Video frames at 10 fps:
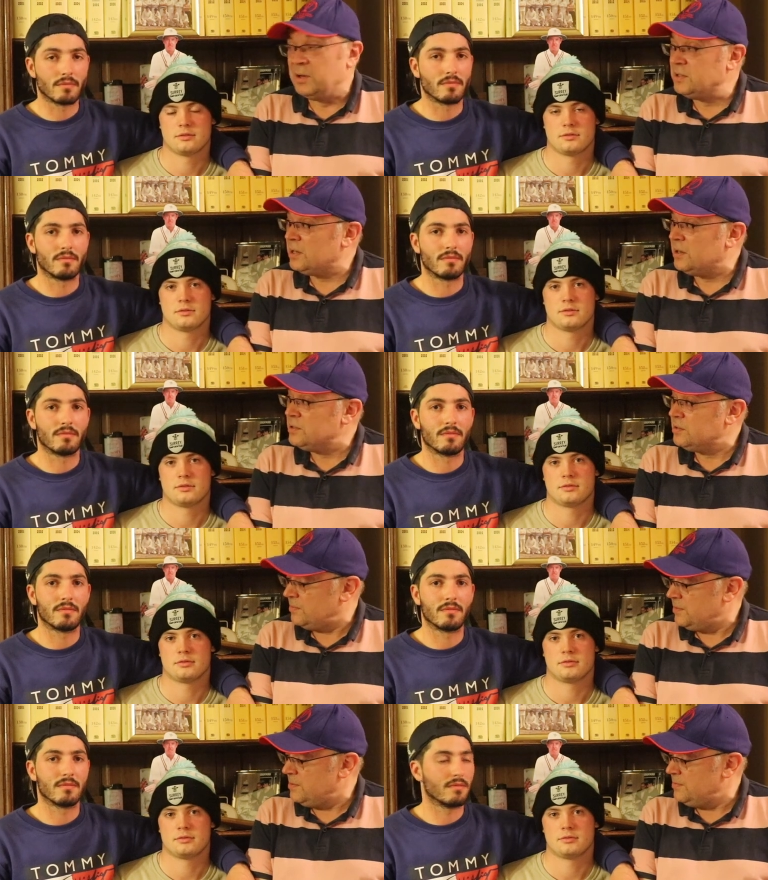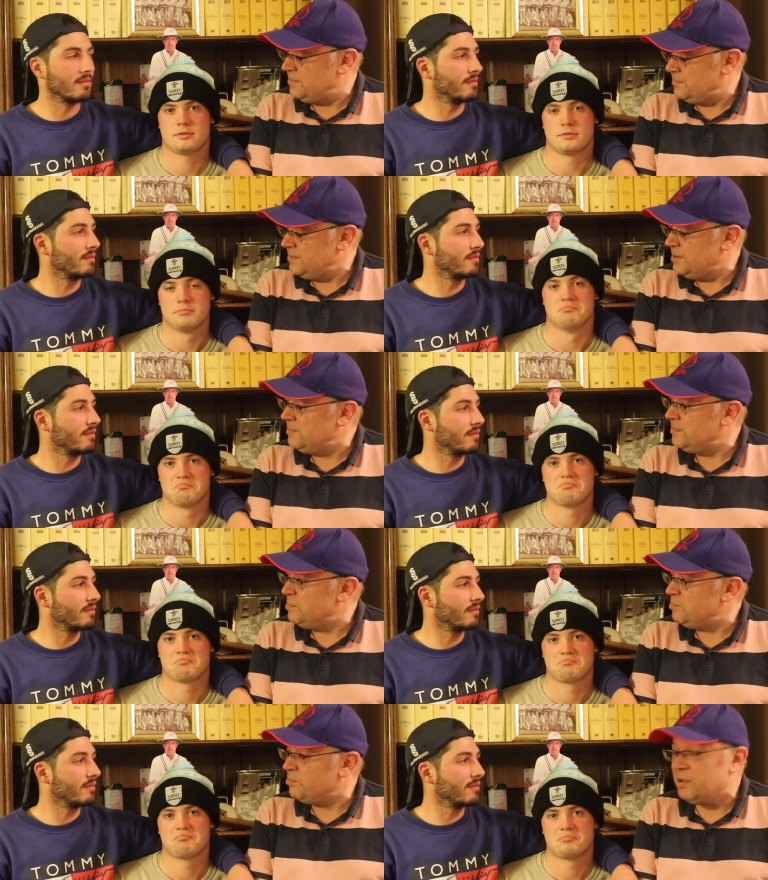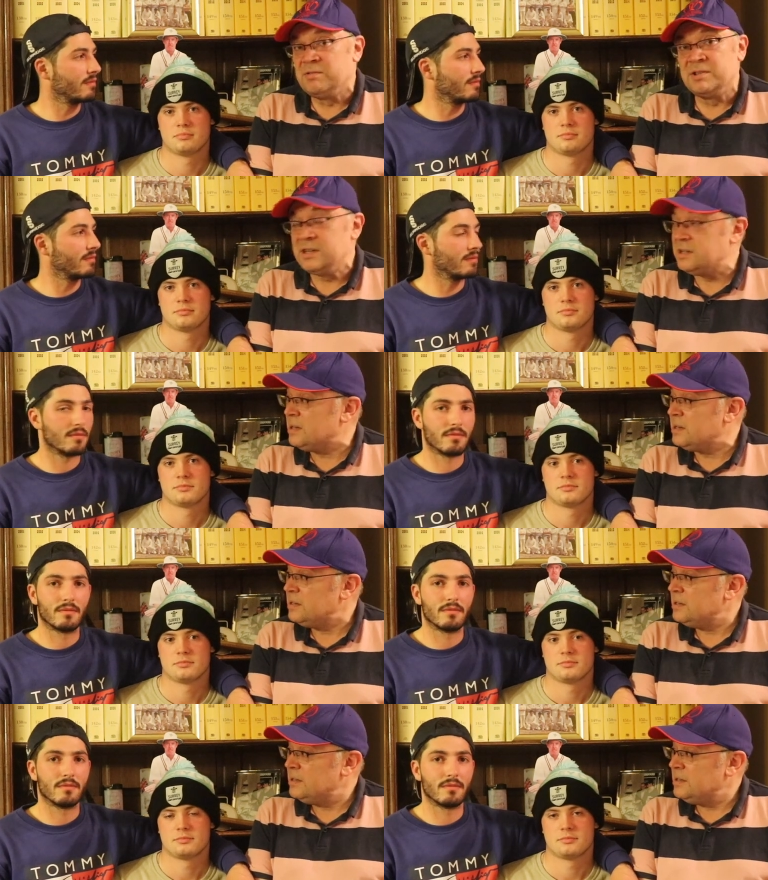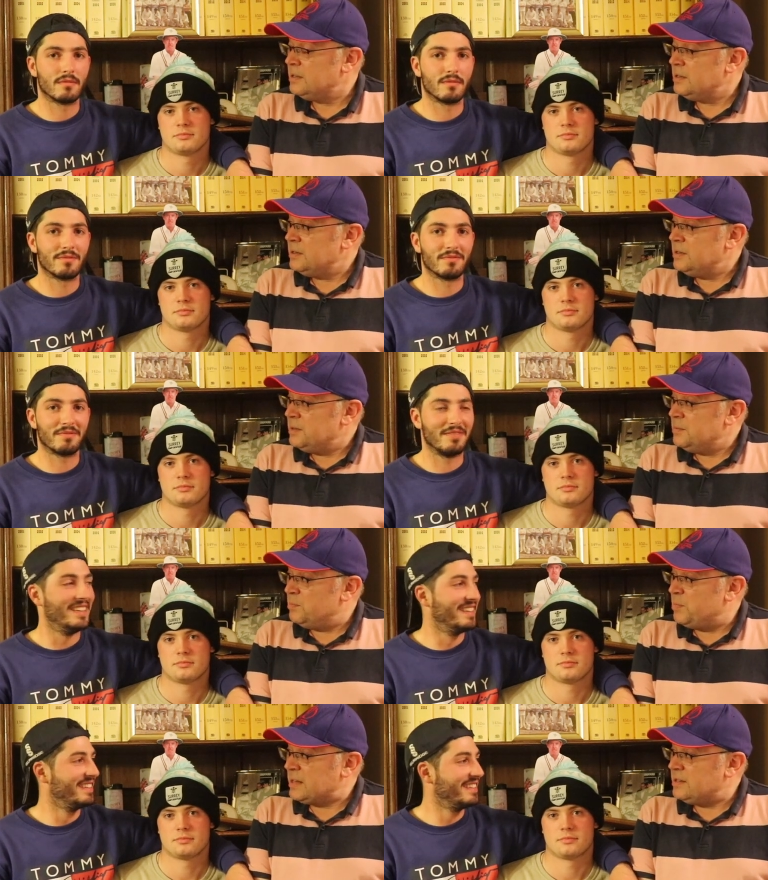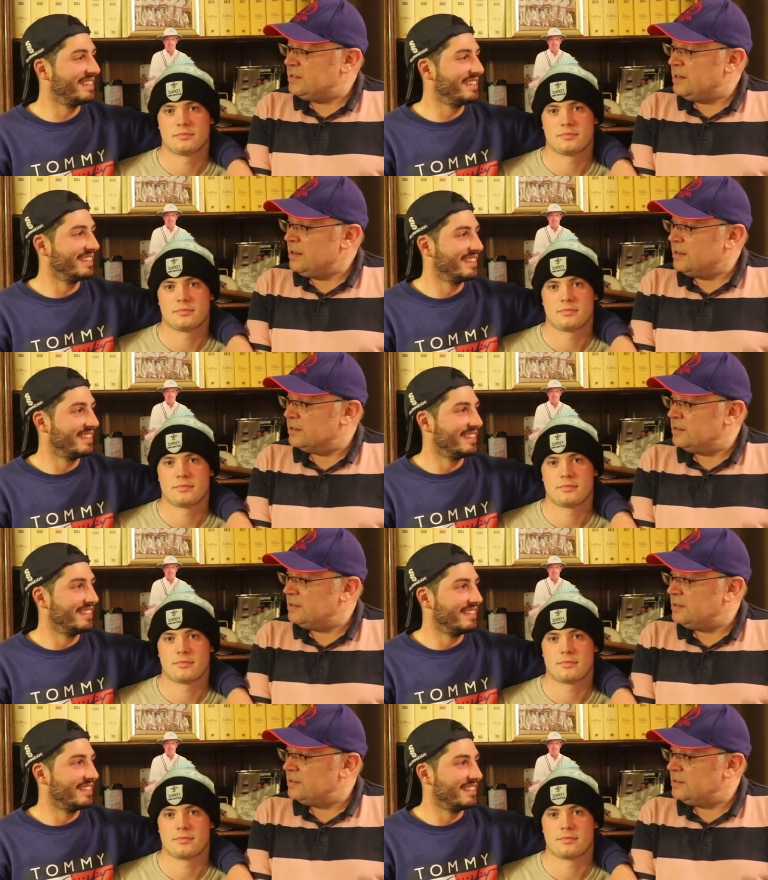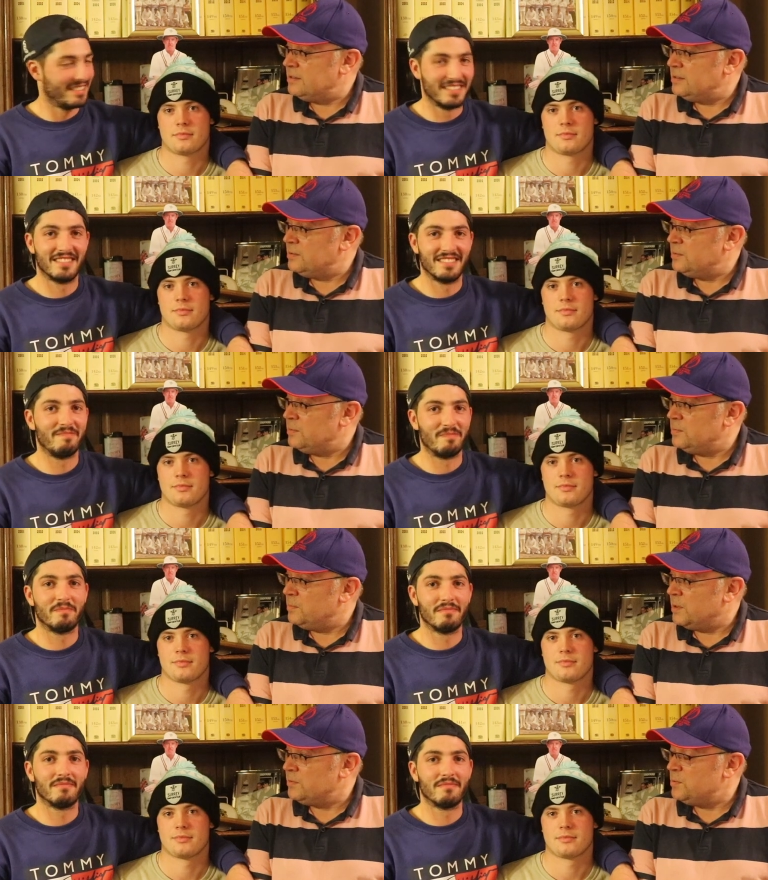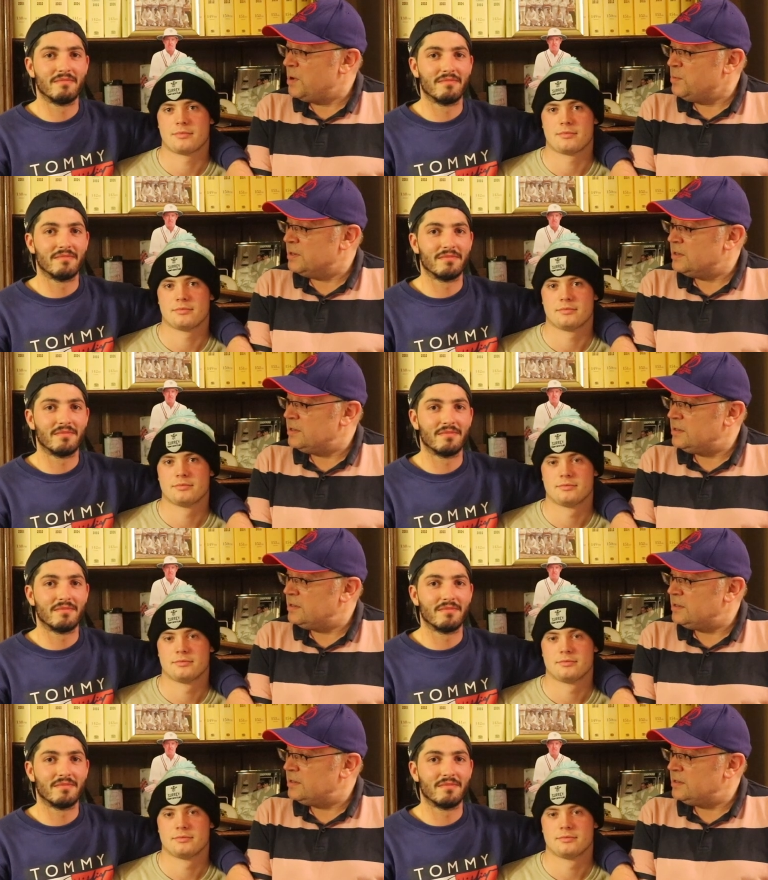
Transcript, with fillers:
Speaker 1: montage of brother and sister batting together. Wonderful moment.